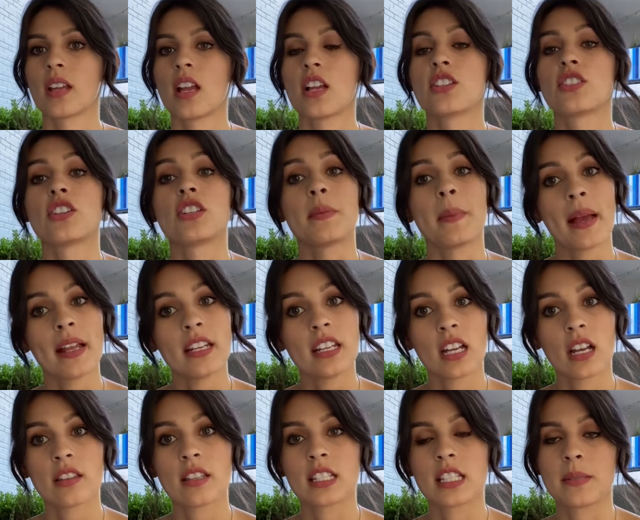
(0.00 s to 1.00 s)
So depending
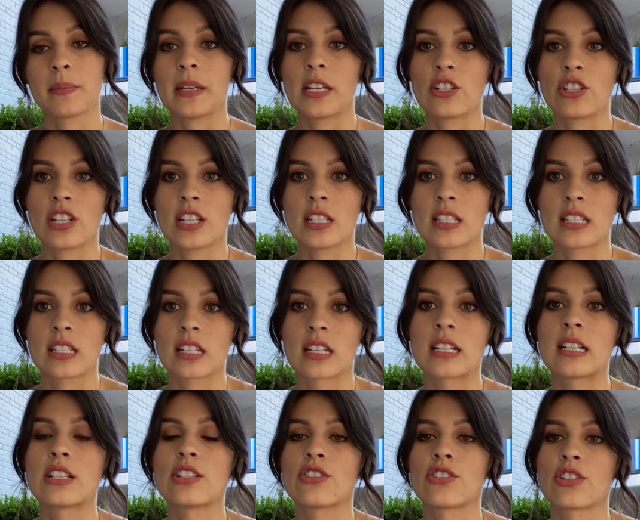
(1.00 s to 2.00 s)
on the species is
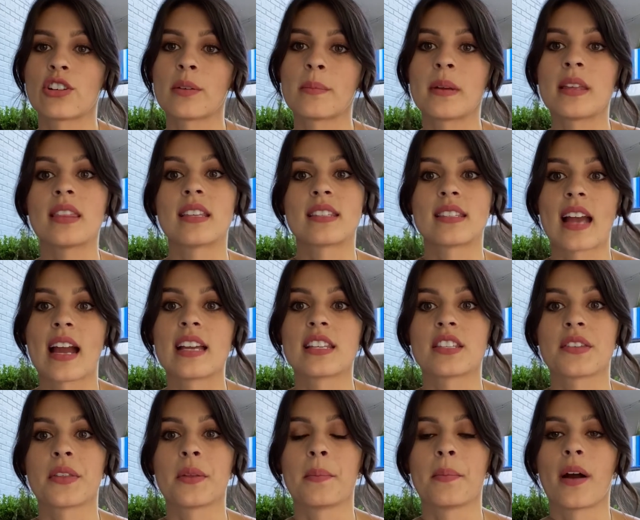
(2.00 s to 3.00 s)
going to determine the size
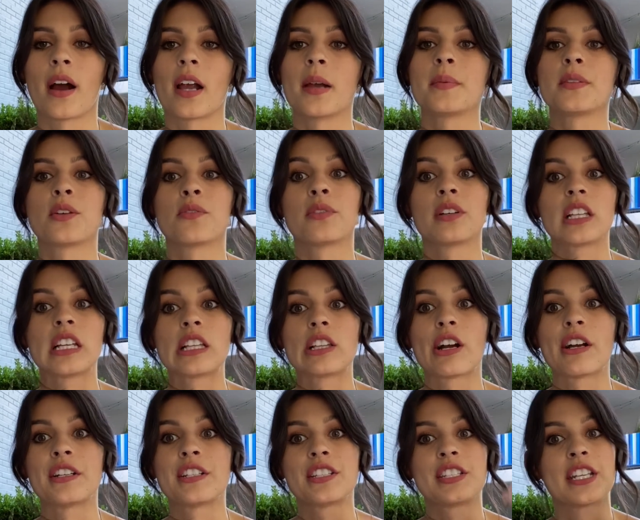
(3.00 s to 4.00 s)
of the barb. So really
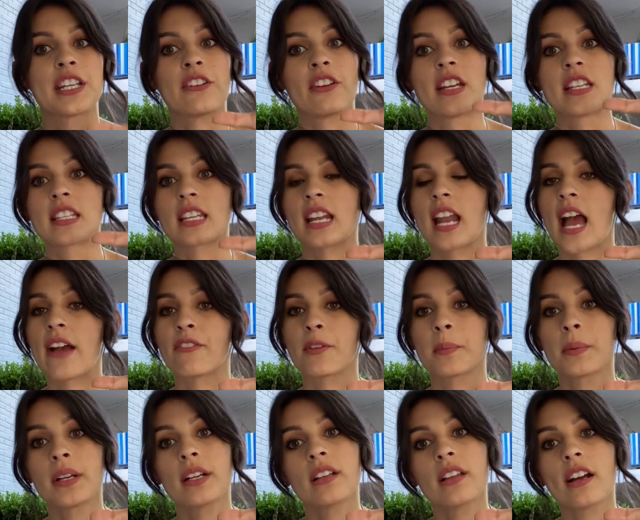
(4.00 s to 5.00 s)
large stingrays can have a
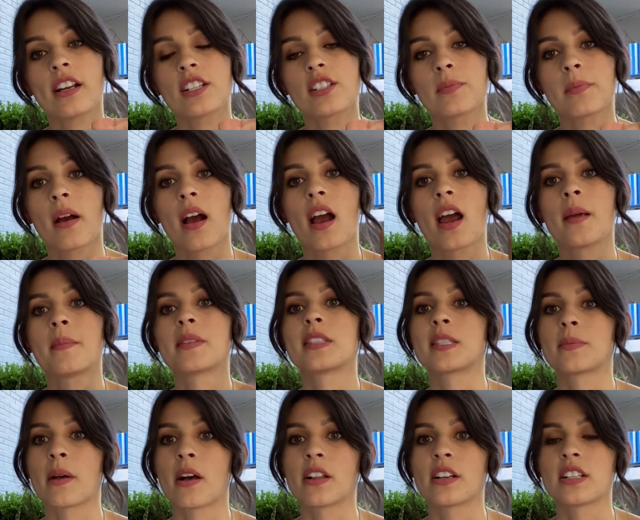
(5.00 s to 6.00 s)
pretty large barb, and
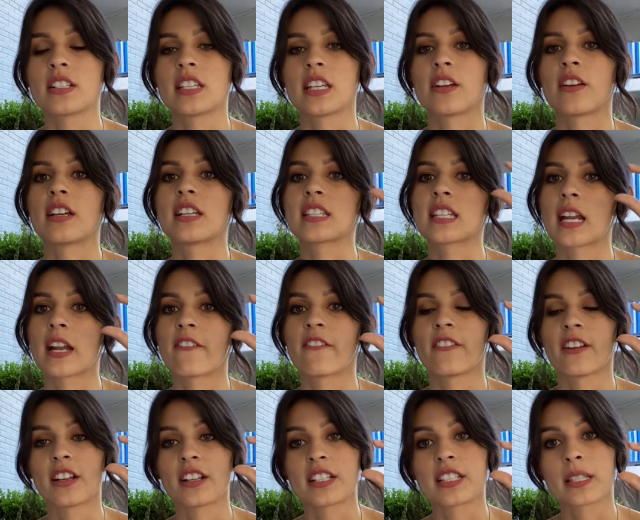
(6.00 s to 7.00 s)
smaller stingrays can have a
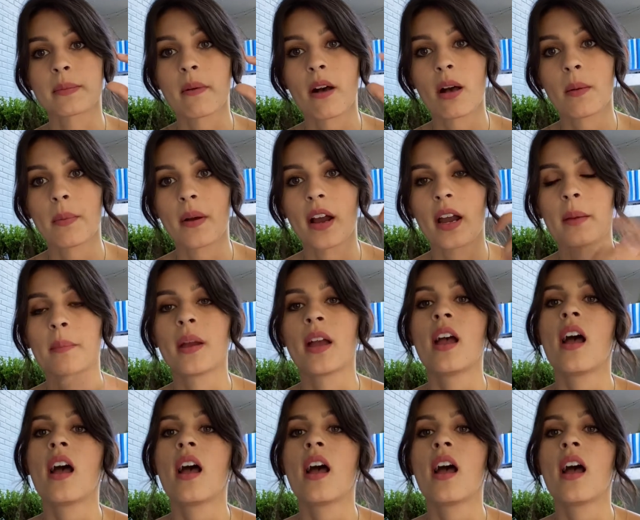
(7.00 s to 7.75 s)
fairly small barb.